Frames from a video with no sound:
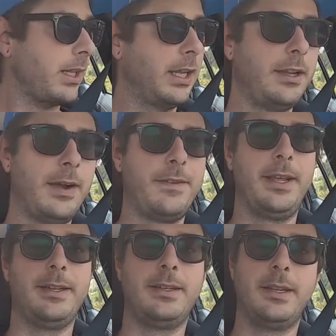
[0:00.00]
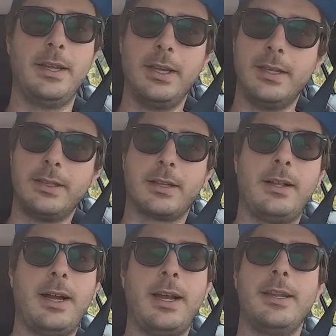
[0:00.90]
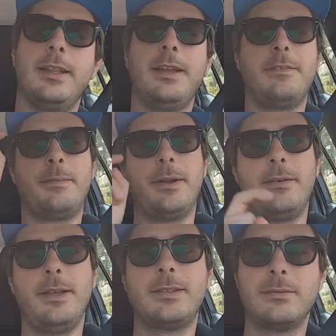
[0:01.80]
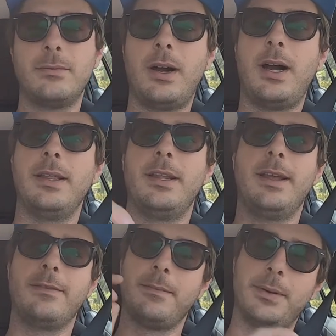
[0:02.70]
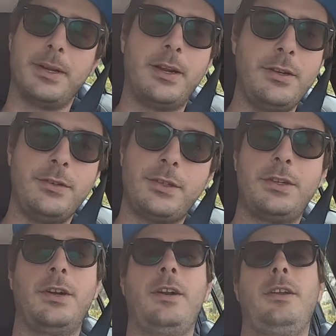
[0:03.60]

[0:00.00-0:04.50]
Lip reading: and you have to hit decline, and then you have to put a reason why, and then you have to put, are you sure?